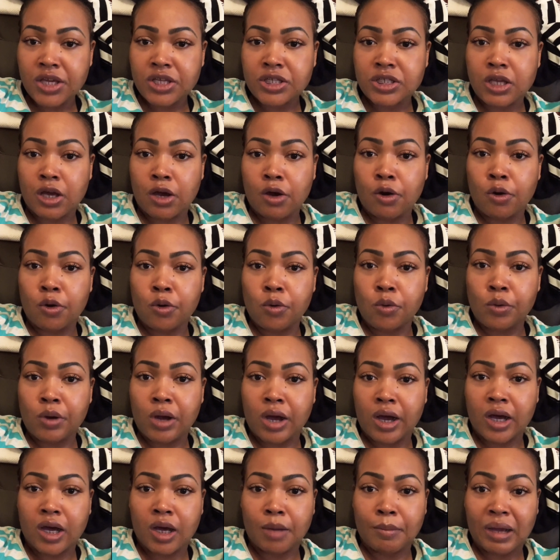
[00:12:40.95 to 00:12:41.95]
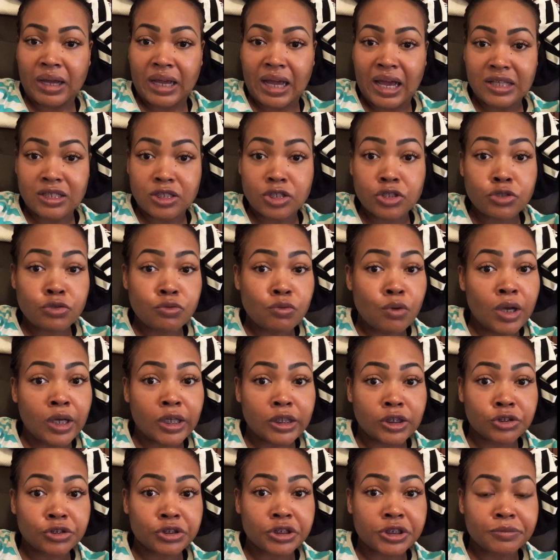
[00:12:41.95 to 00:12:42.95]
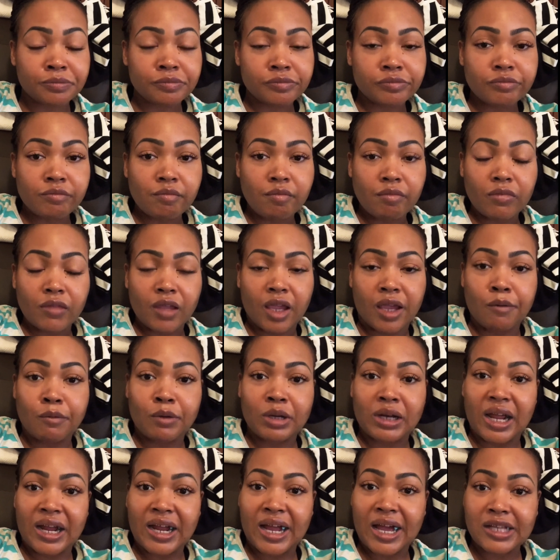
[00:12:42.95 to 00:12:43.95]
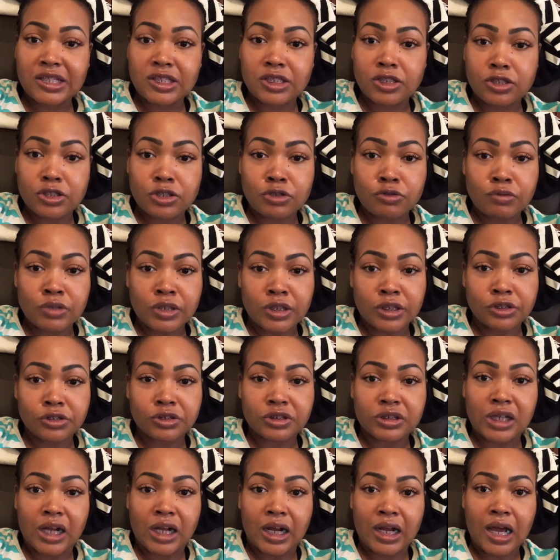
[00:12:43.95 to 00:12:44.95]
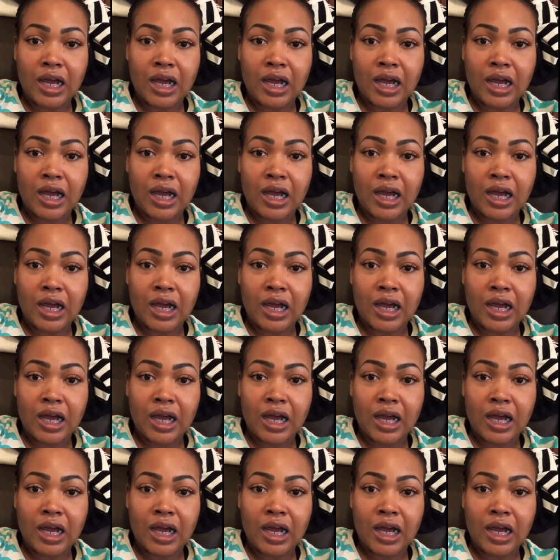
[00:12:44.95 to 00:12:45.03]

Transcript: So I got to 200, and when I got to the 200,